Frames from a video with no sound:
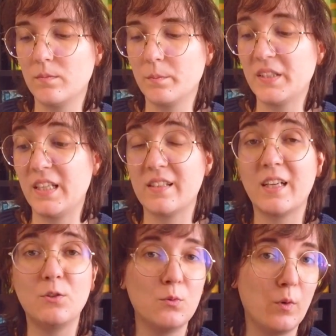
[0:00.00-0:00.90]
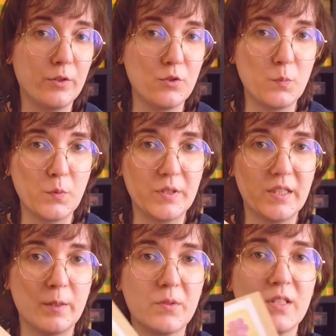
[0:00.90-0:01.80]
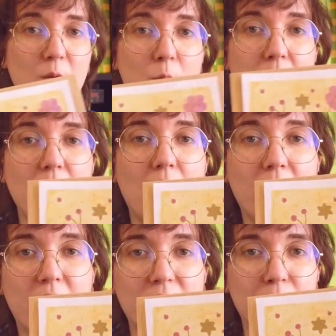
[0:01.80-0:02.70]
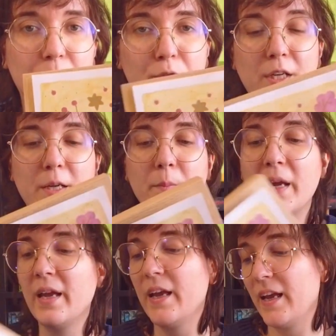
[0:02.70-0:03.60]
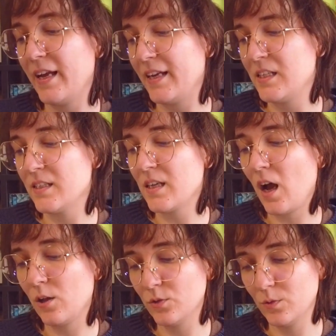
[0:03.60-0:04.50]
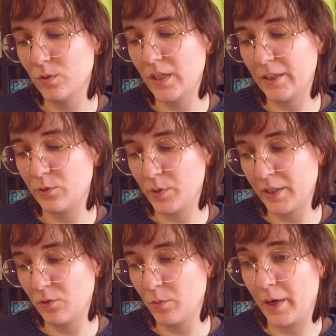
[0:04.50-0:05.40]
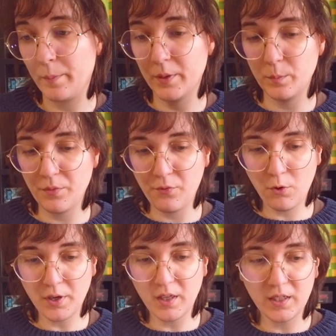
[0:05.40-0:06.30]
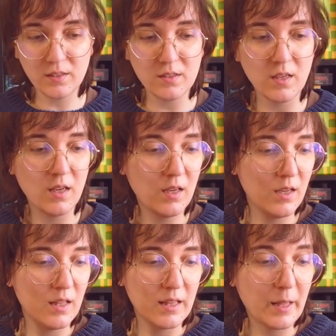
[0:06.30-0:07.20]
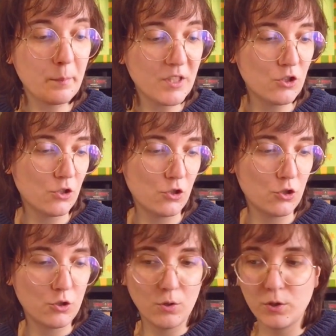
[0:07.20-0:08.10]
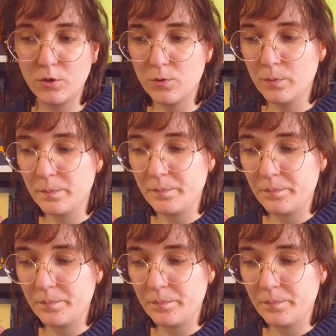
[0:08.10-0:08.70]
But yes, I do want to put it up somewhere. I got the frame and I'll do that right away. But before that, let me just show you,